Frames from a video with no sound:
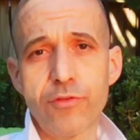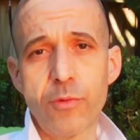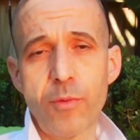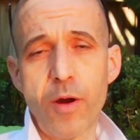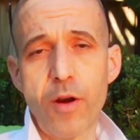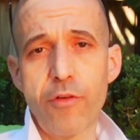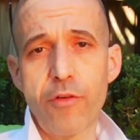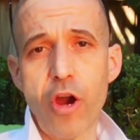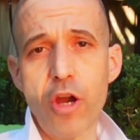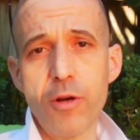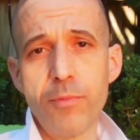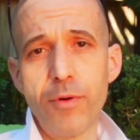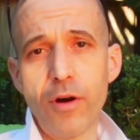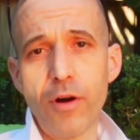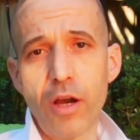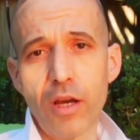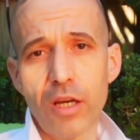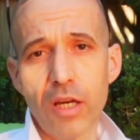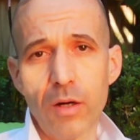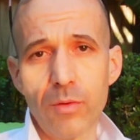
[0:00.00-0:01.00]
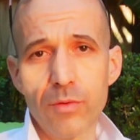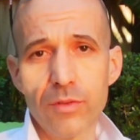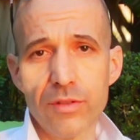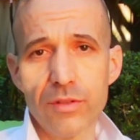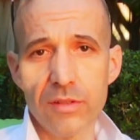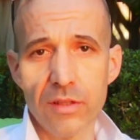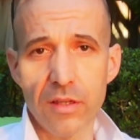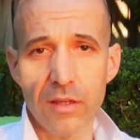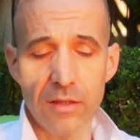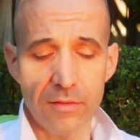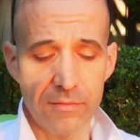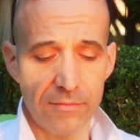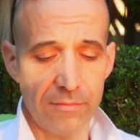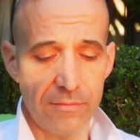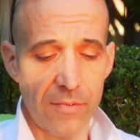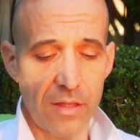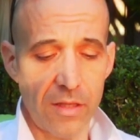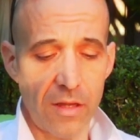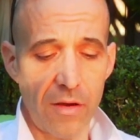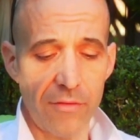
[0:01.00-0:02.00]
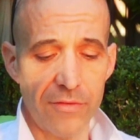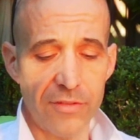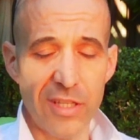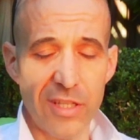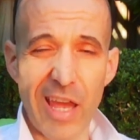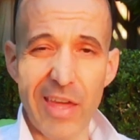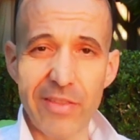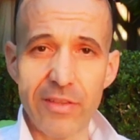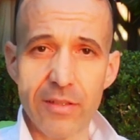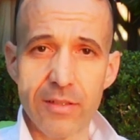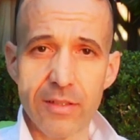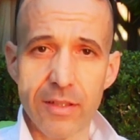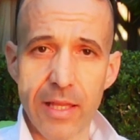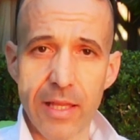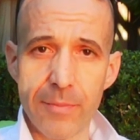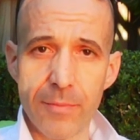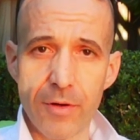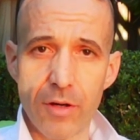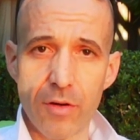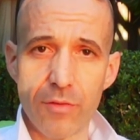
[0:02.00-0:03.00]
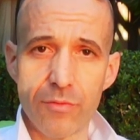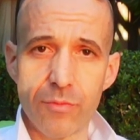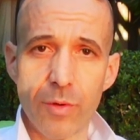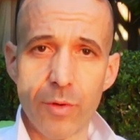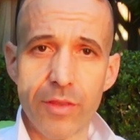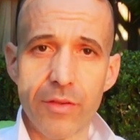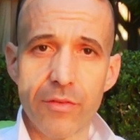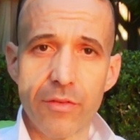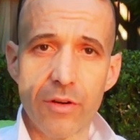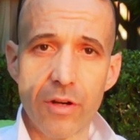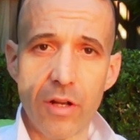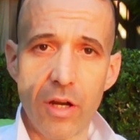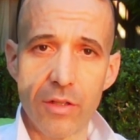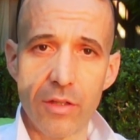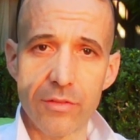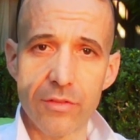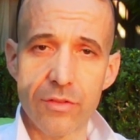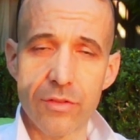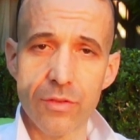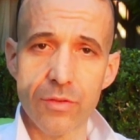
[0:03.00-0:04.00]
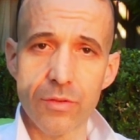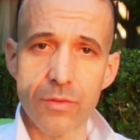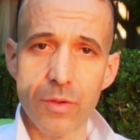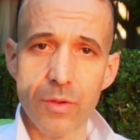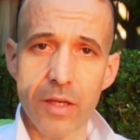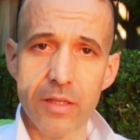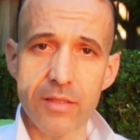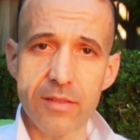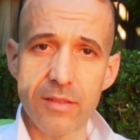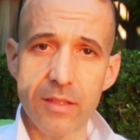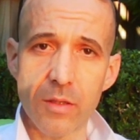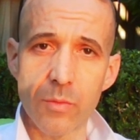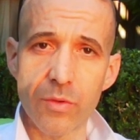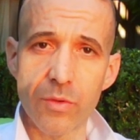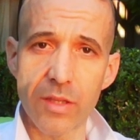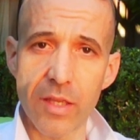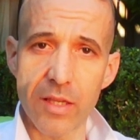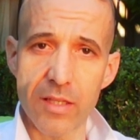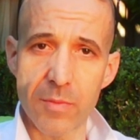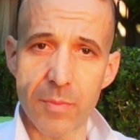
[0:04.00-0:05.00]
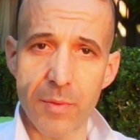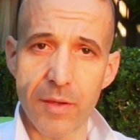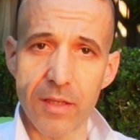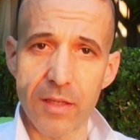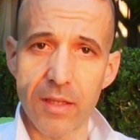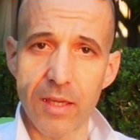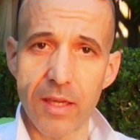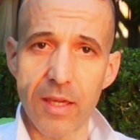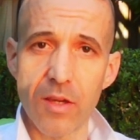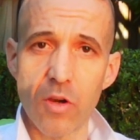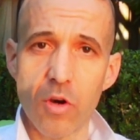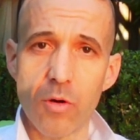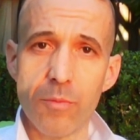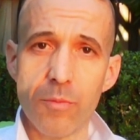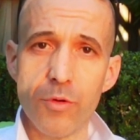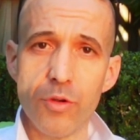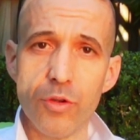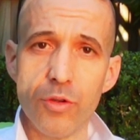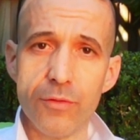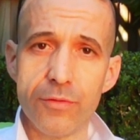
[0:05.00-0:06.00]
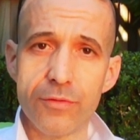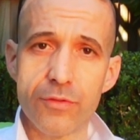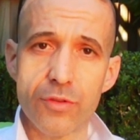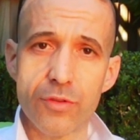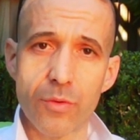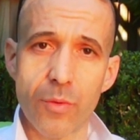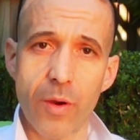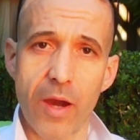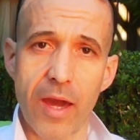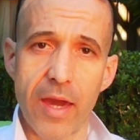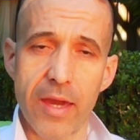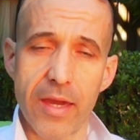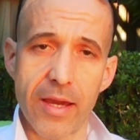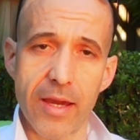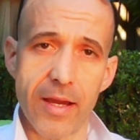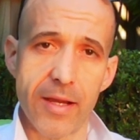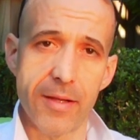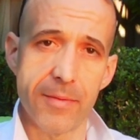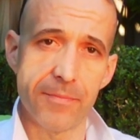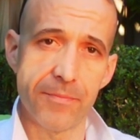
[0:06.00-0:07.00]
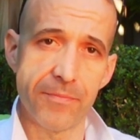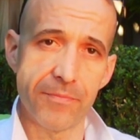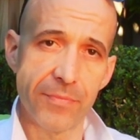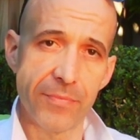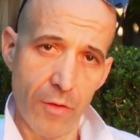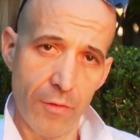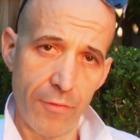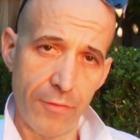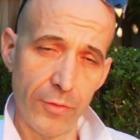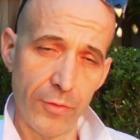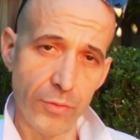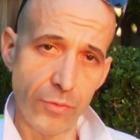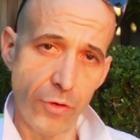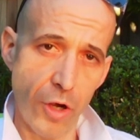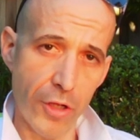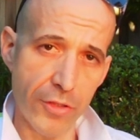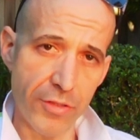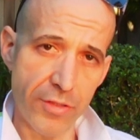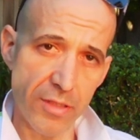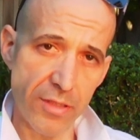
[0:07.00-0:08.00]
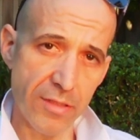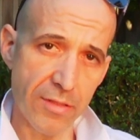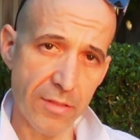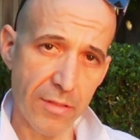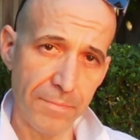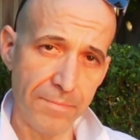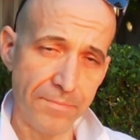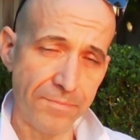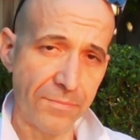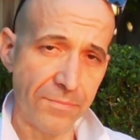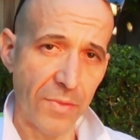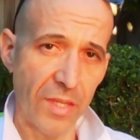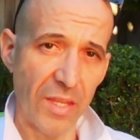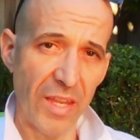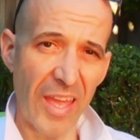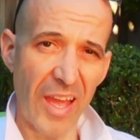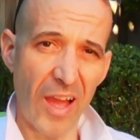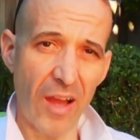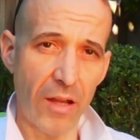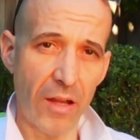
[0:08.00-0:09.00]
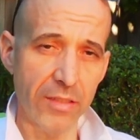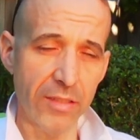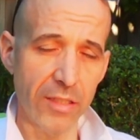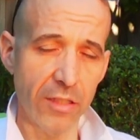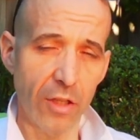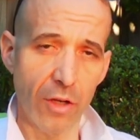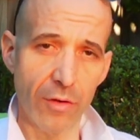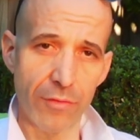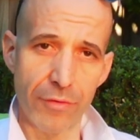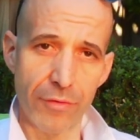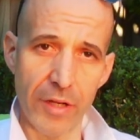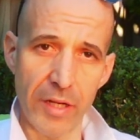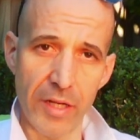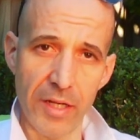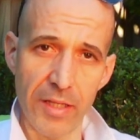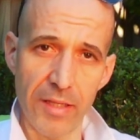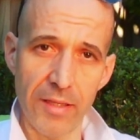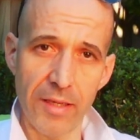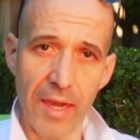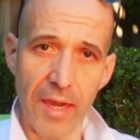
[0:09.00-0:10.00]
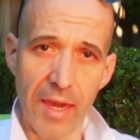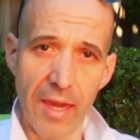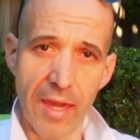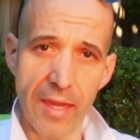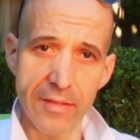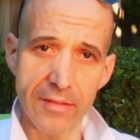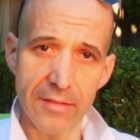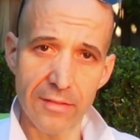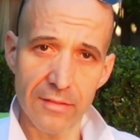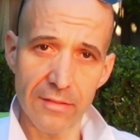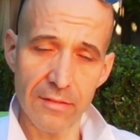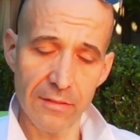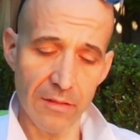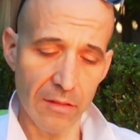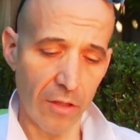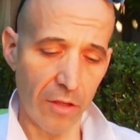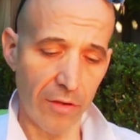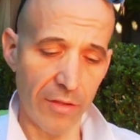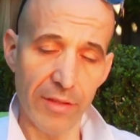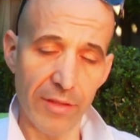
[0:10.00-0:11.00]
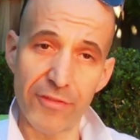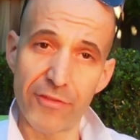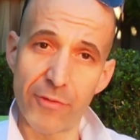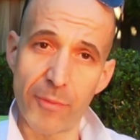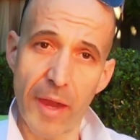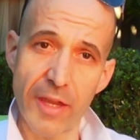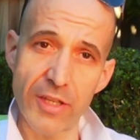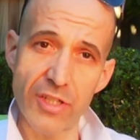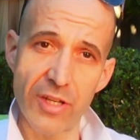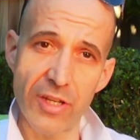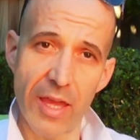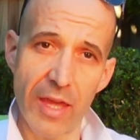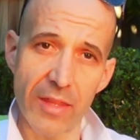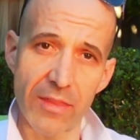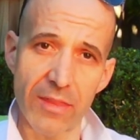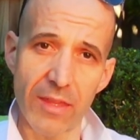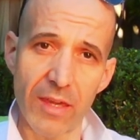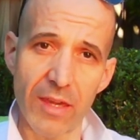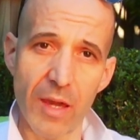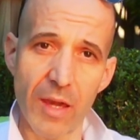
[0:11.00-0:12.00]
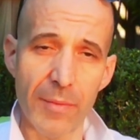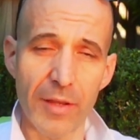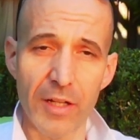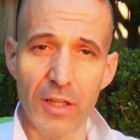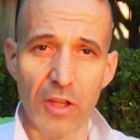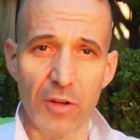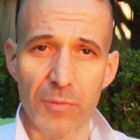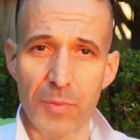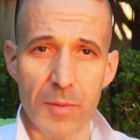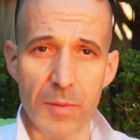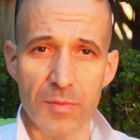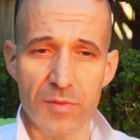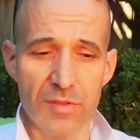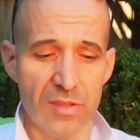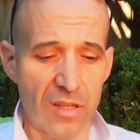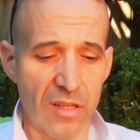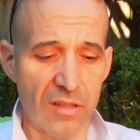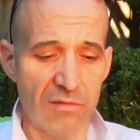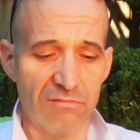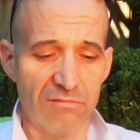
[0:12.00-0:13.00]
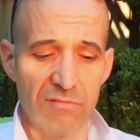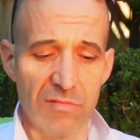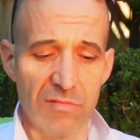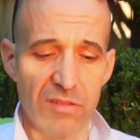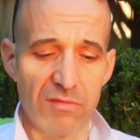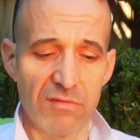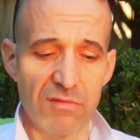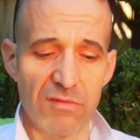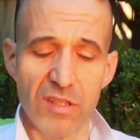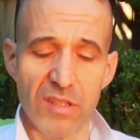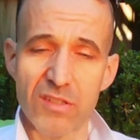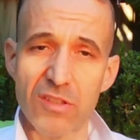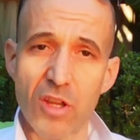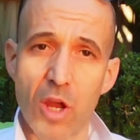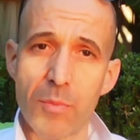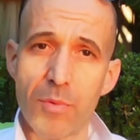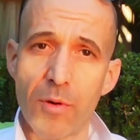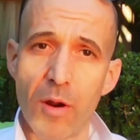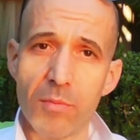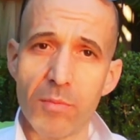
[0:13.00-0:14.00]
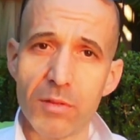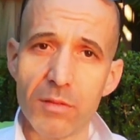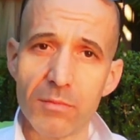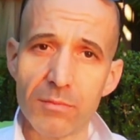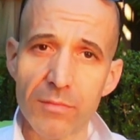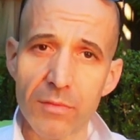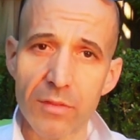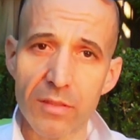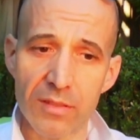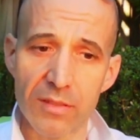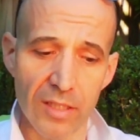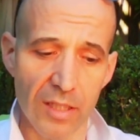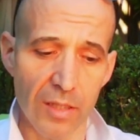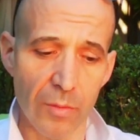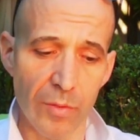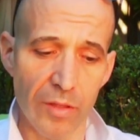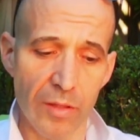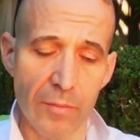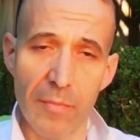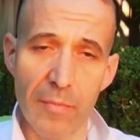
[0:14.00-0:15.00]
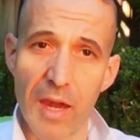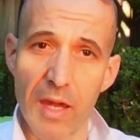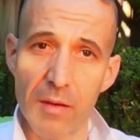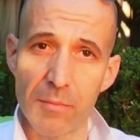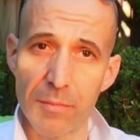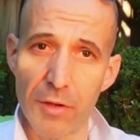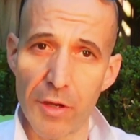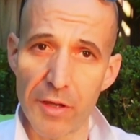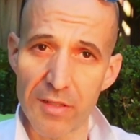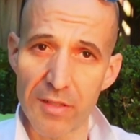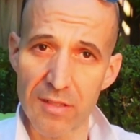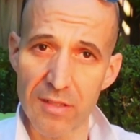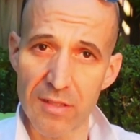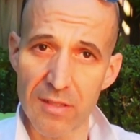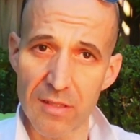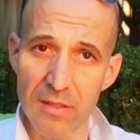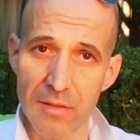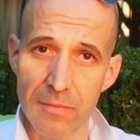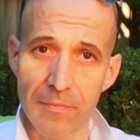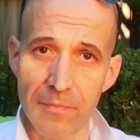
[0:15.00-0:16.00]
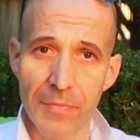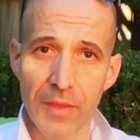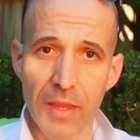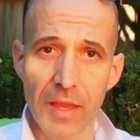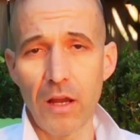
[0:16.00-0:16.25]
my road bike, I was obviously had the dilemma of whether or not to stick with the SPD or move to a full road system. Now, I did a lot of reading and a lot of the information out there. I mean, a lot of people said there's no problem sticking with a mountain bike system.